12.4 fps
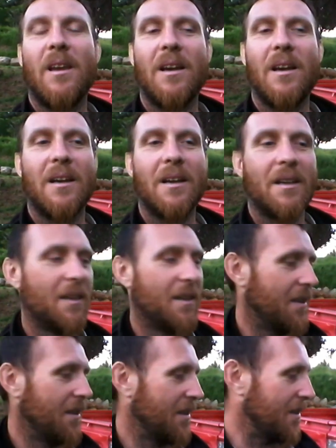
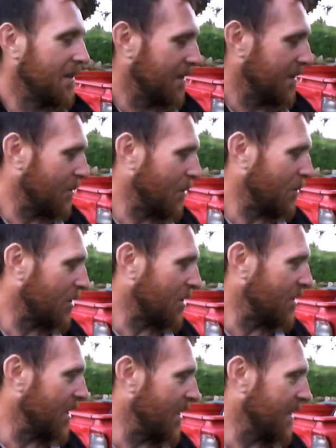What was I
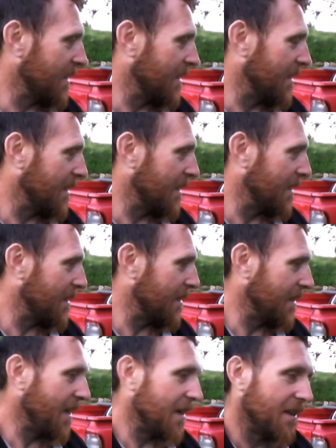saying?
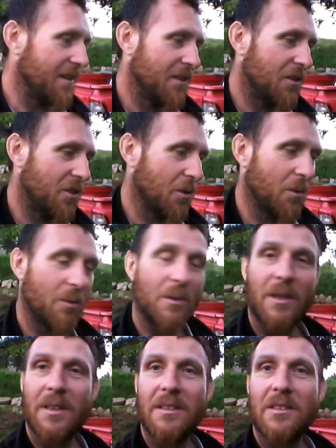Yeah, so
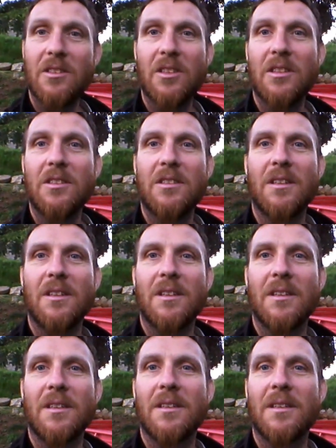it's just
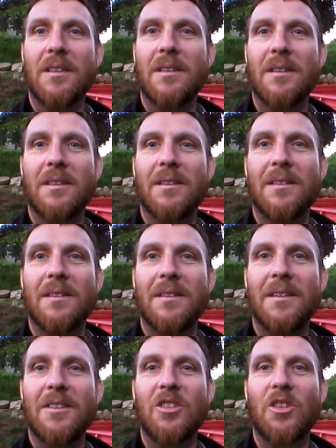
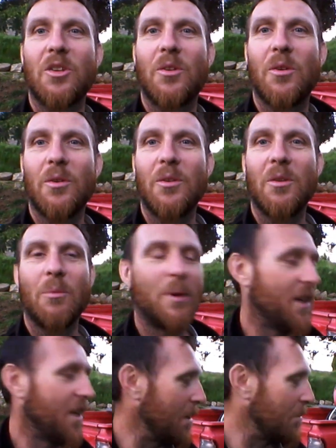it's good in the way
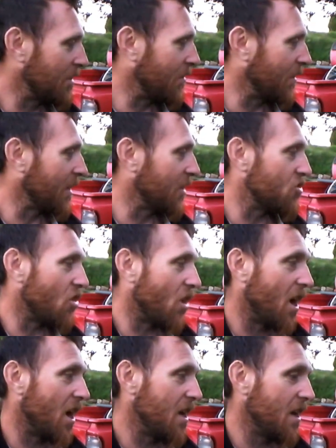it keeps everything
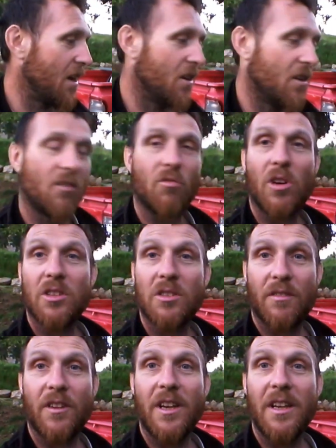dry and rust
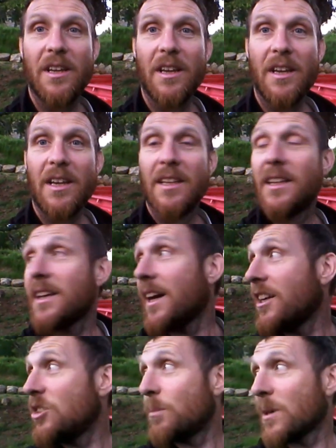free in the
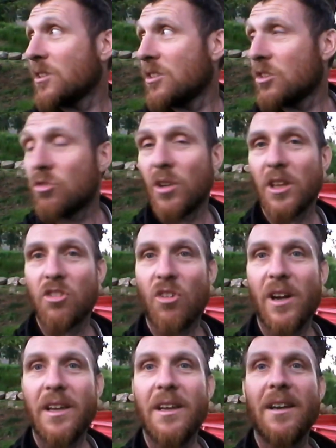garage because it's really
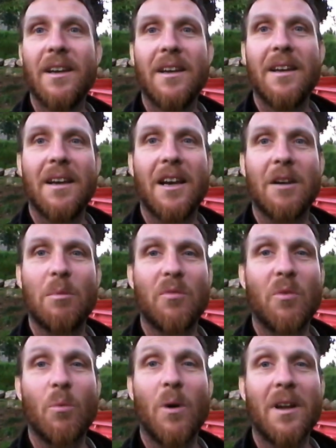dry. But
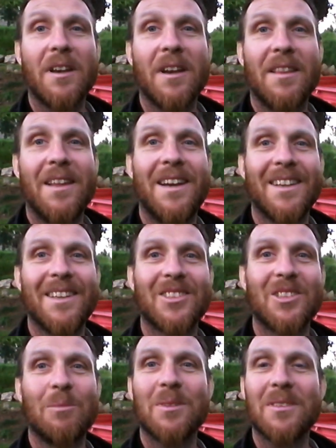for working in the
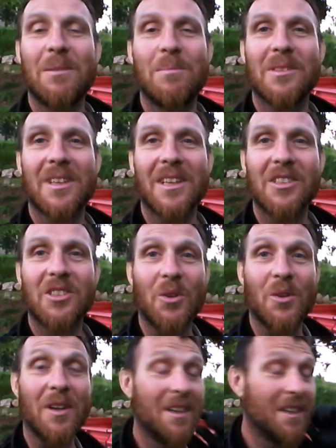summertime, it's like a
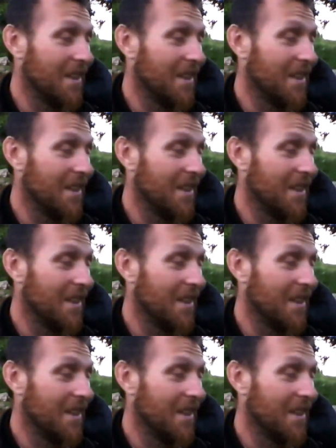sauna.